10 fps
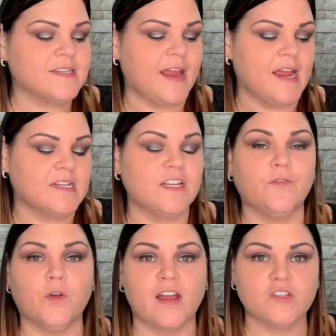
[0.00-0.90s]
And
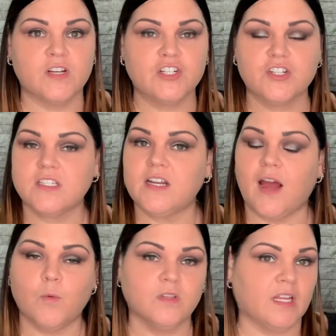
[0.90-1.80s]
if you guys are interested,
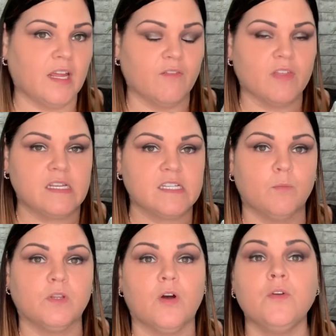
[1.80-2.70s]
I will link everything
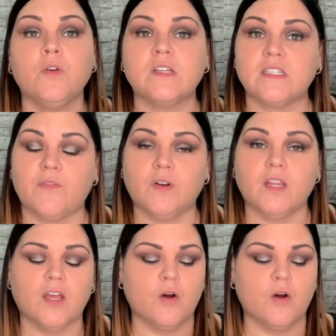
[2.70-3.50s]
down below. You can definitely go